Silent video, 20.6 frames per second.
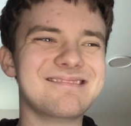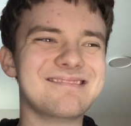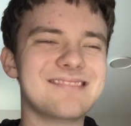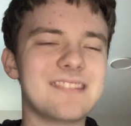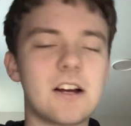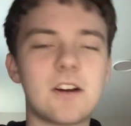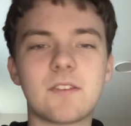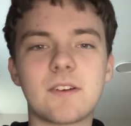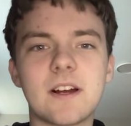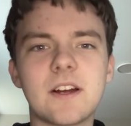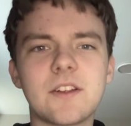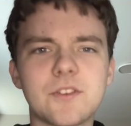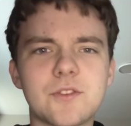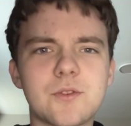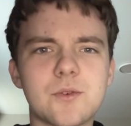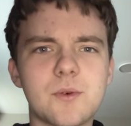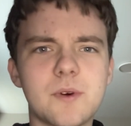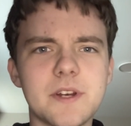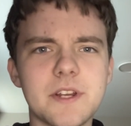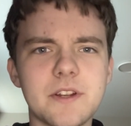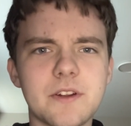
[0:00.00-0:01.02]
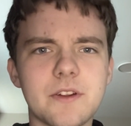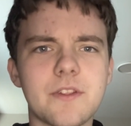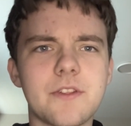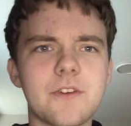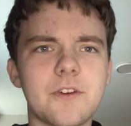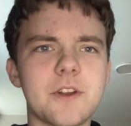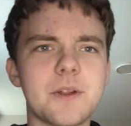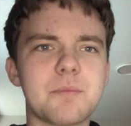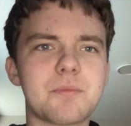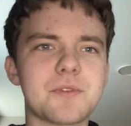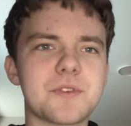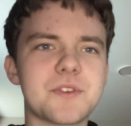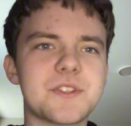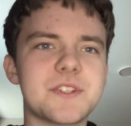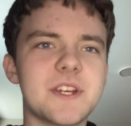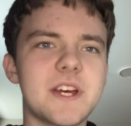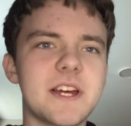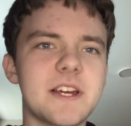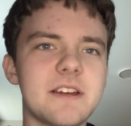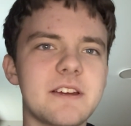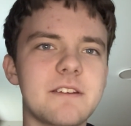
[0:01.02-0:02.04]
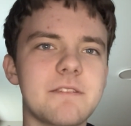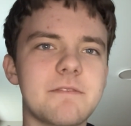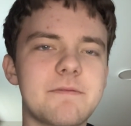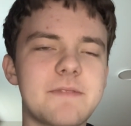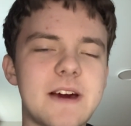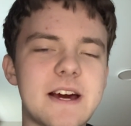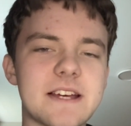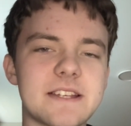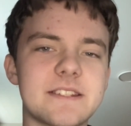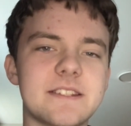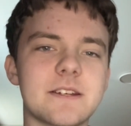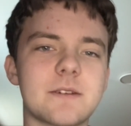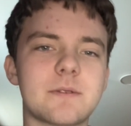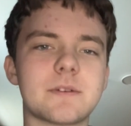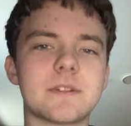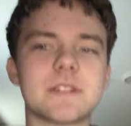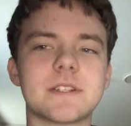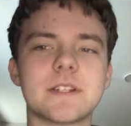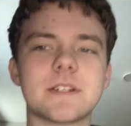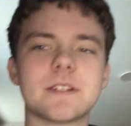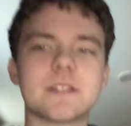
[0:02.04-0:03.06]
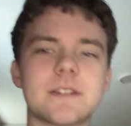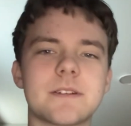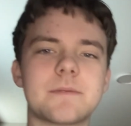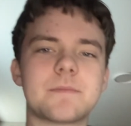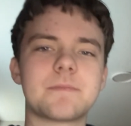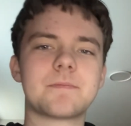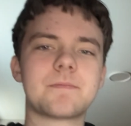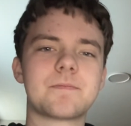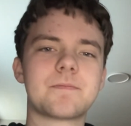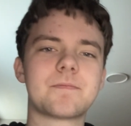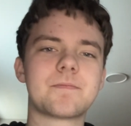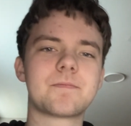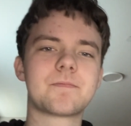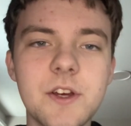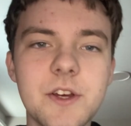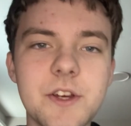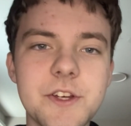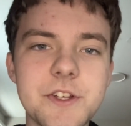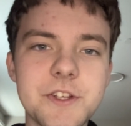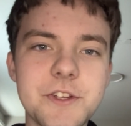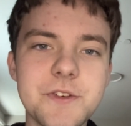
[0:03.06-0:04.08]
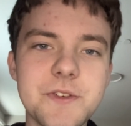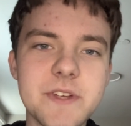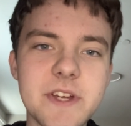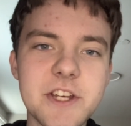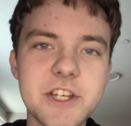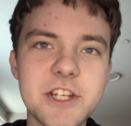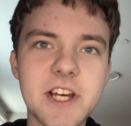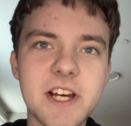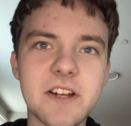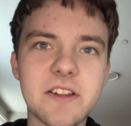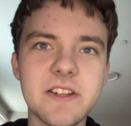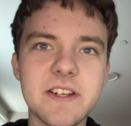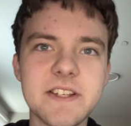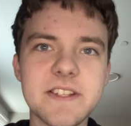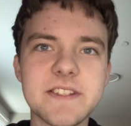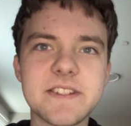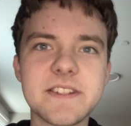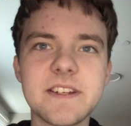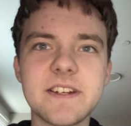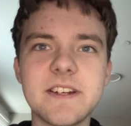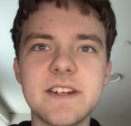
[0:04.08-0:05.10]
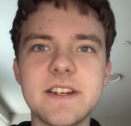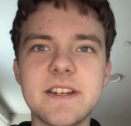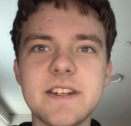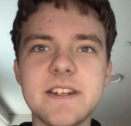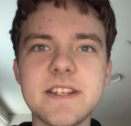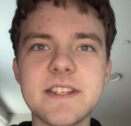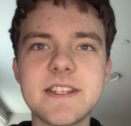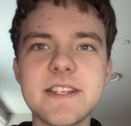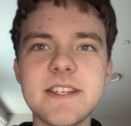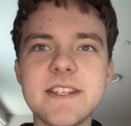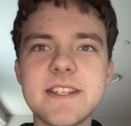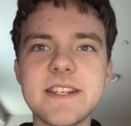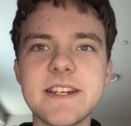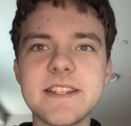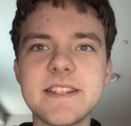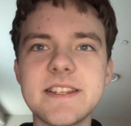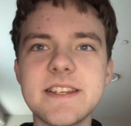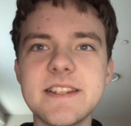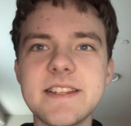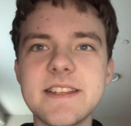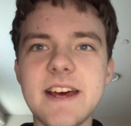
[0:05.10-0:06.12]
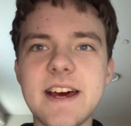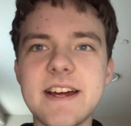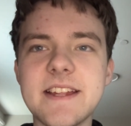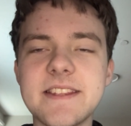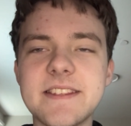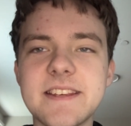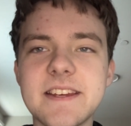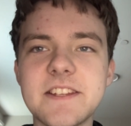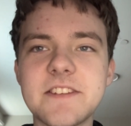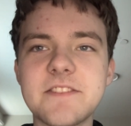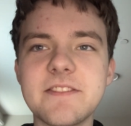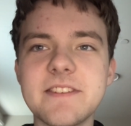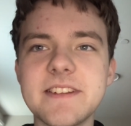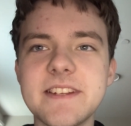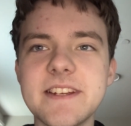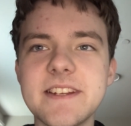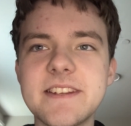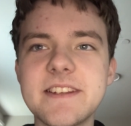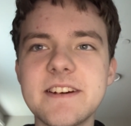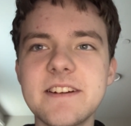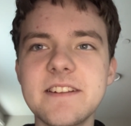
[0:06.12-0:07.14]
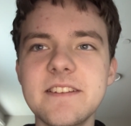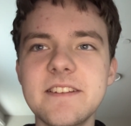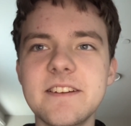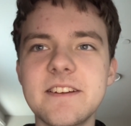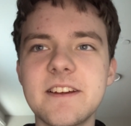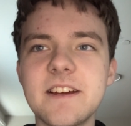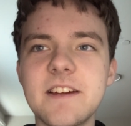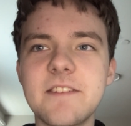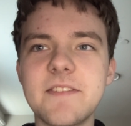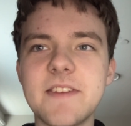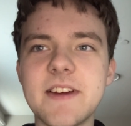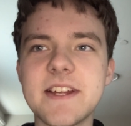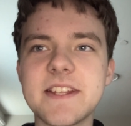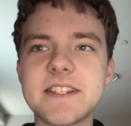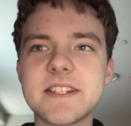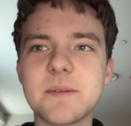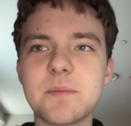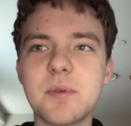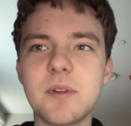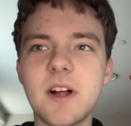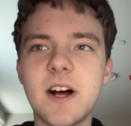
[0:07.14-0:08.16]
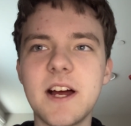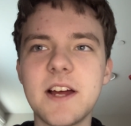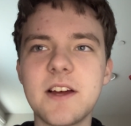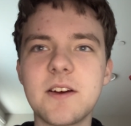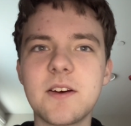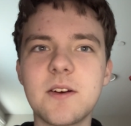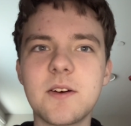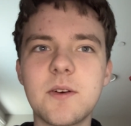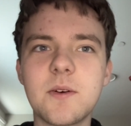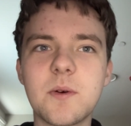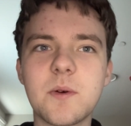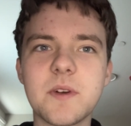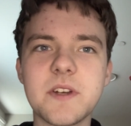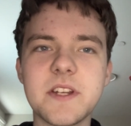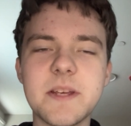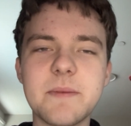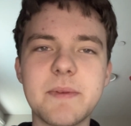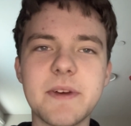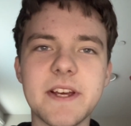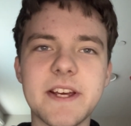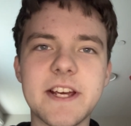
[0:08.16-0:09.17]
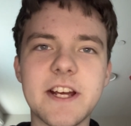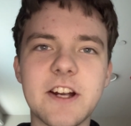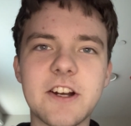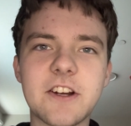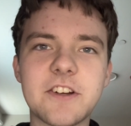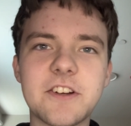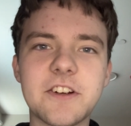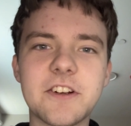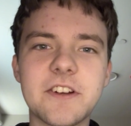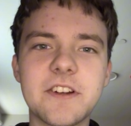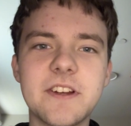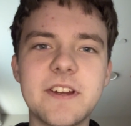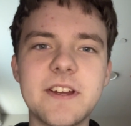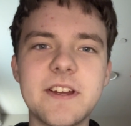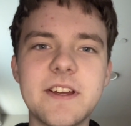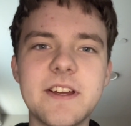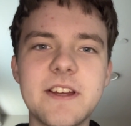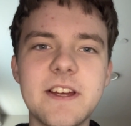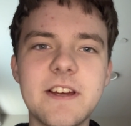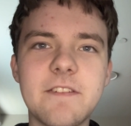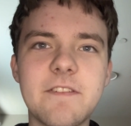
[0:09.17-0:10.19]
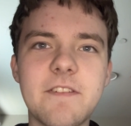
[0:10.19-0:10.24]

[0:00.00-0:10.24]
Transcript: around 20 or 30% in fast sequences. Use a checklist. Does this sentence add sensory detail, advance the plot, or deepen character? If